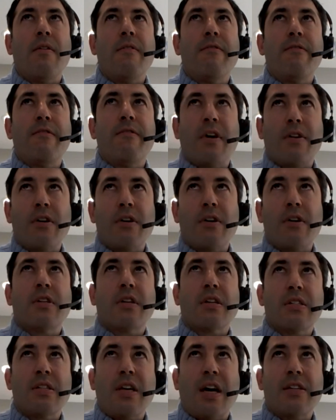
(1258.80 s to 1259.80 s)
very
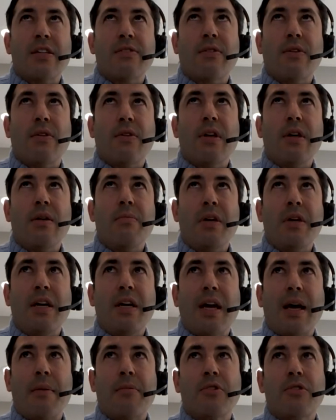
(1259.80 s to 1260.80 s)
successful in
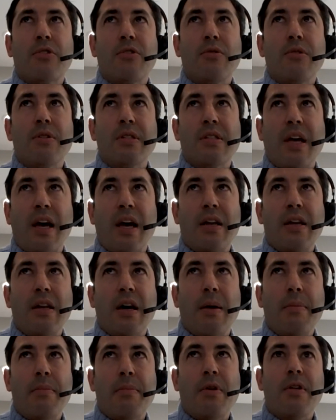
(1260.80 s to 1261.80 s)
being able to stand
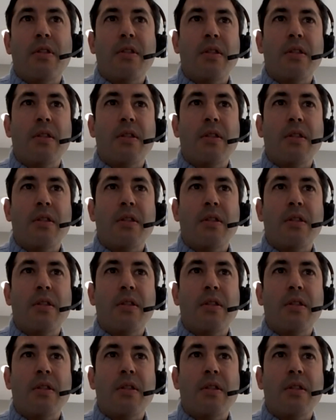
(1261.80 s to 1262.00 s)
up